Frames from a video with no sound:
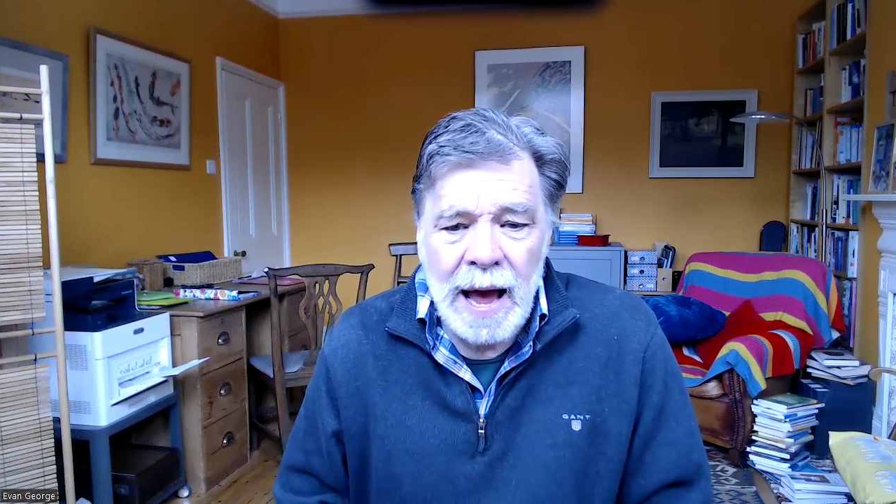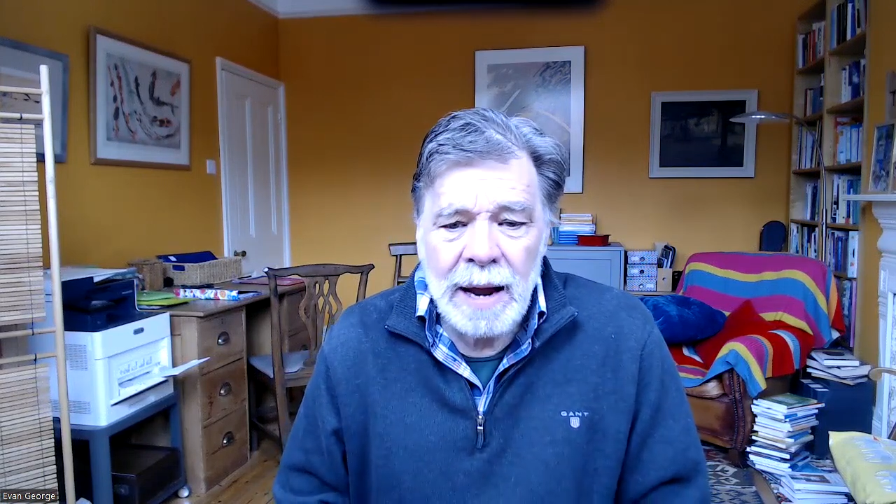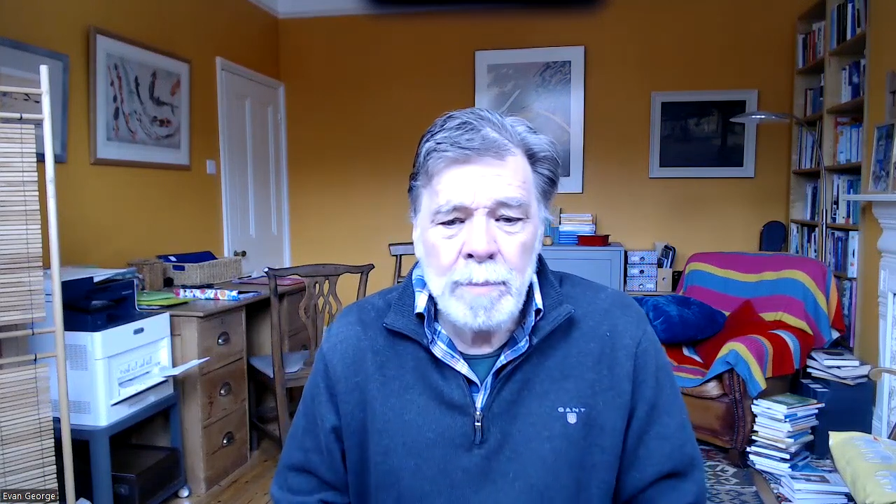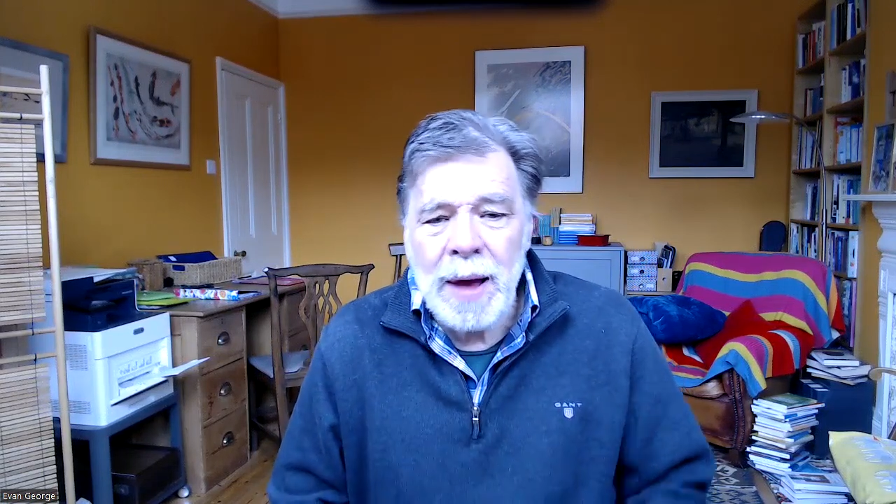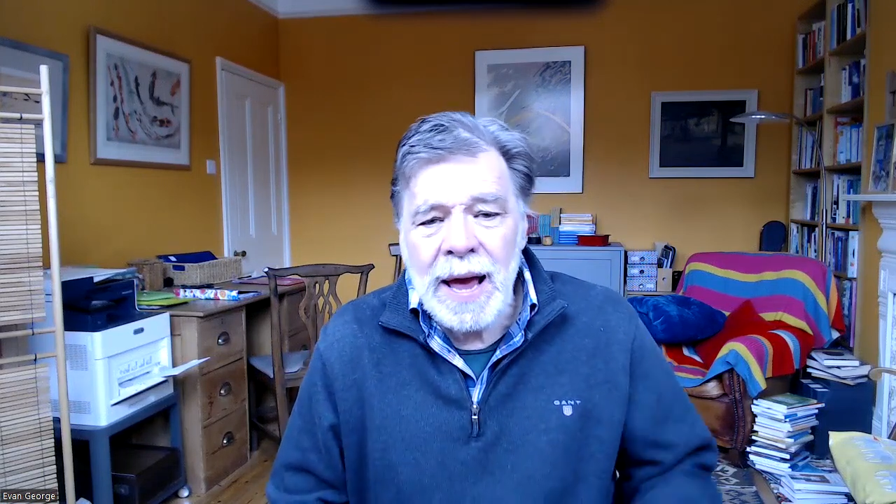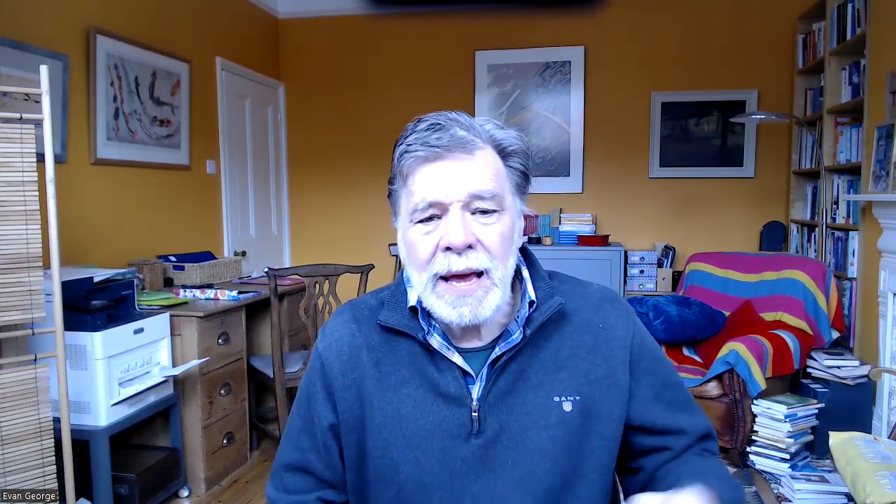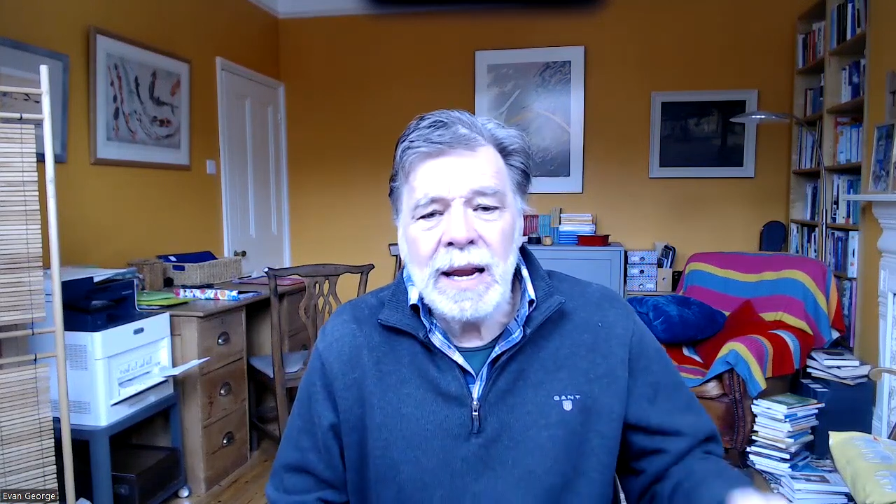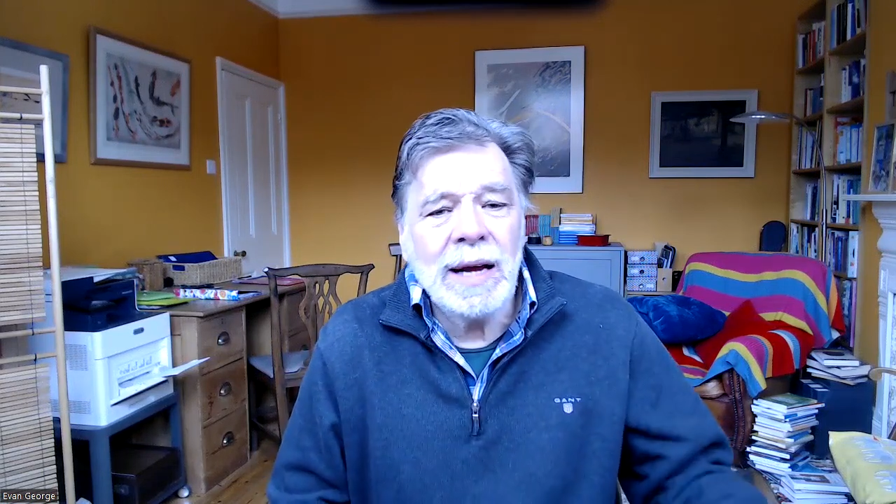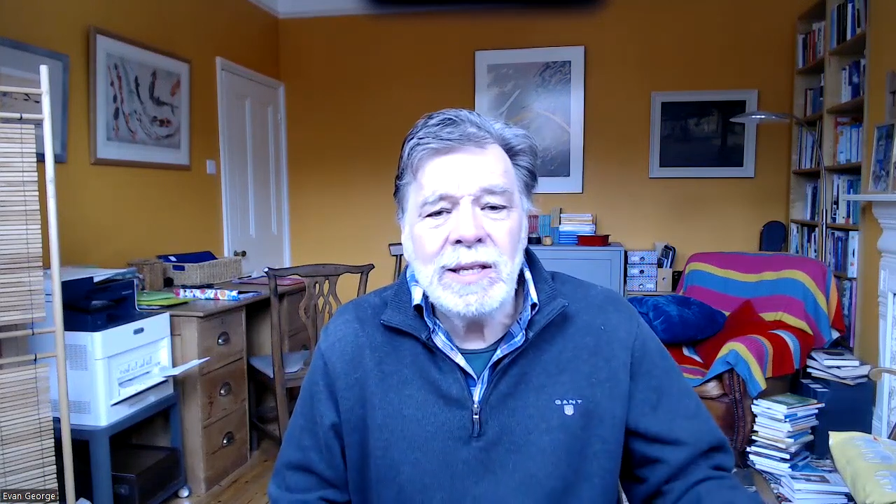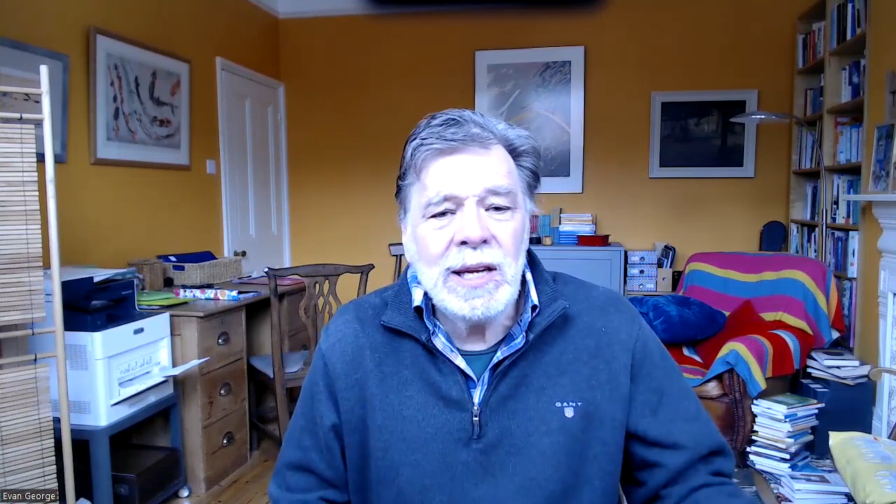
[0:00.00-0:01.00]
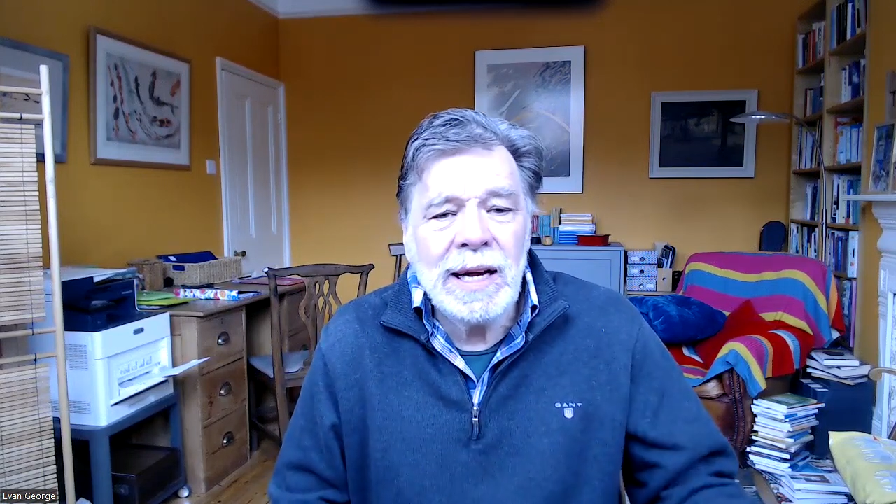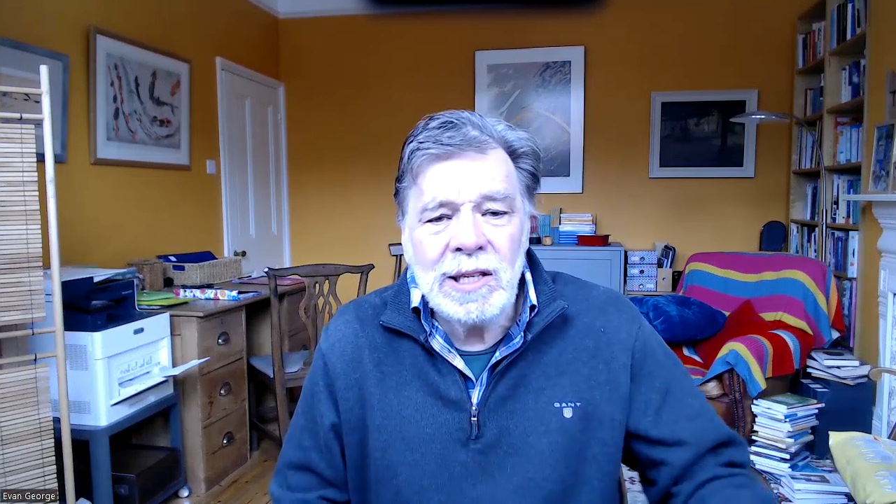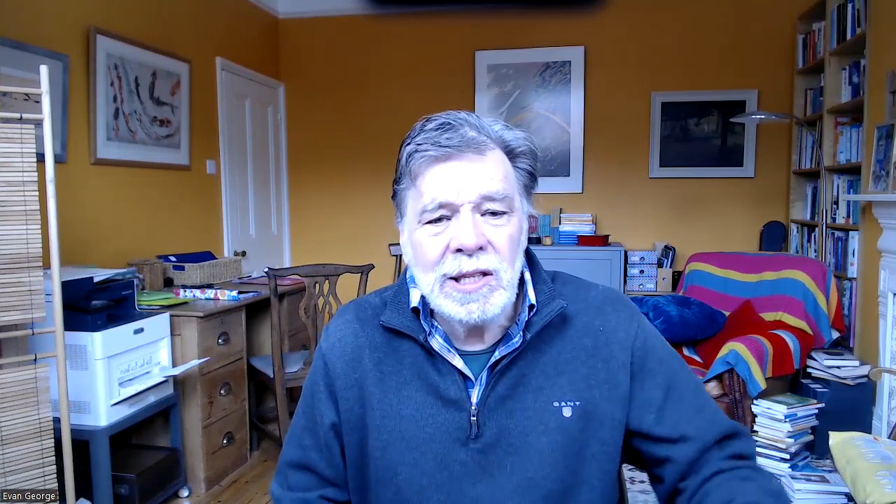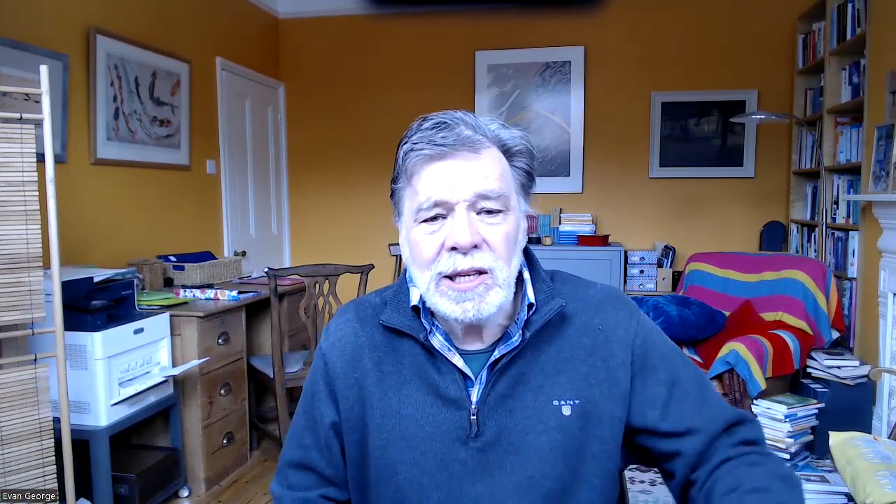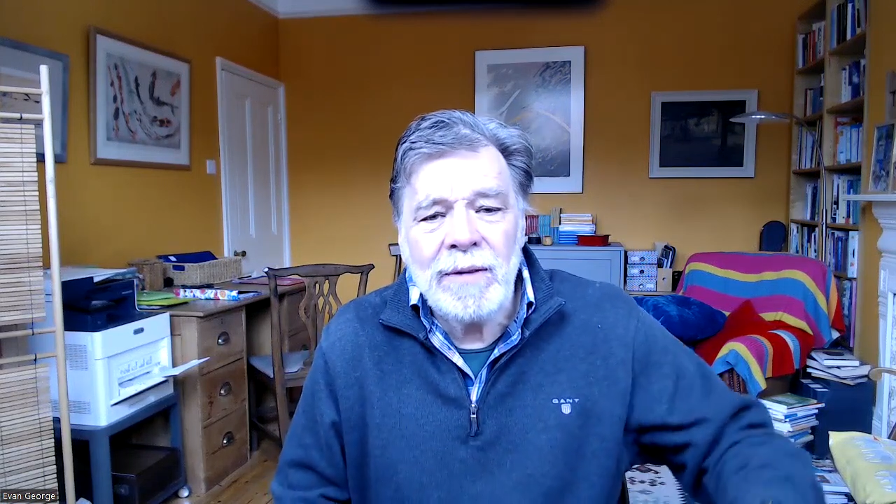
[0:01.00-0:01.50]
And back in
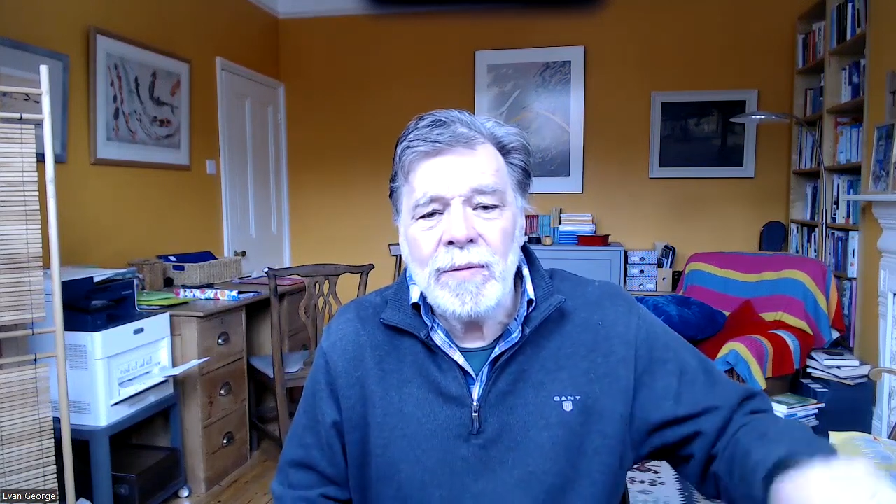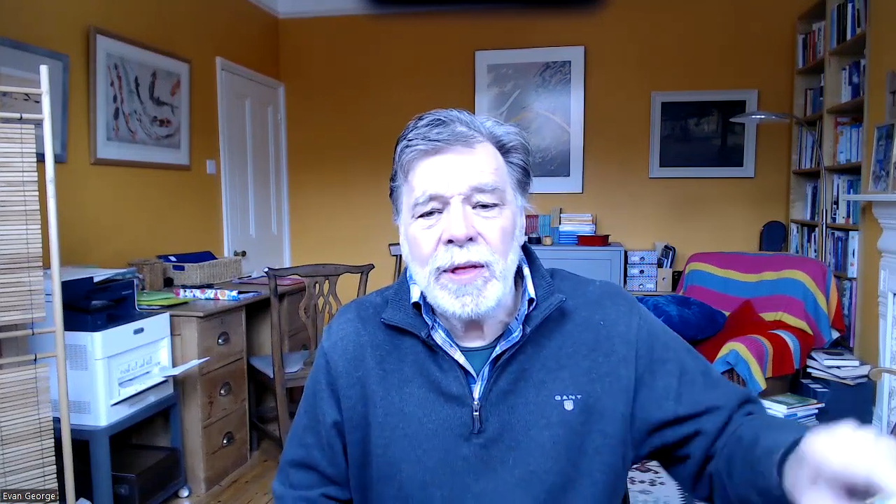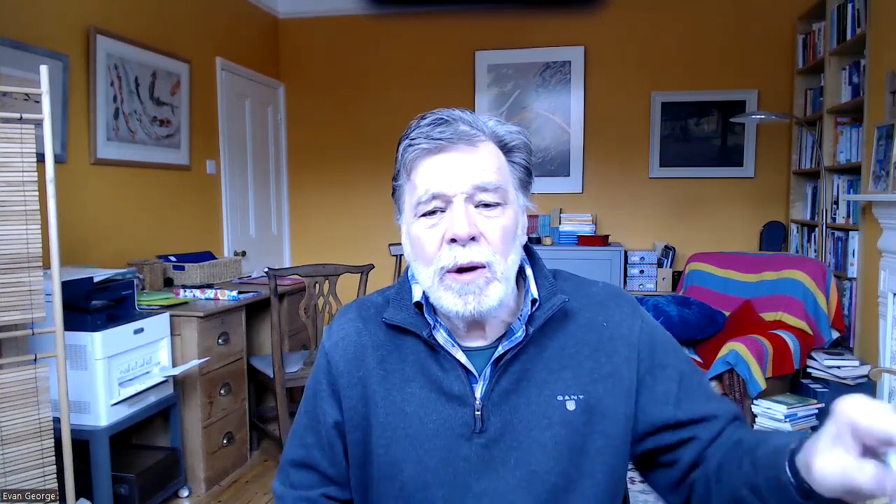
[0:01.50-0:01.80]
1987,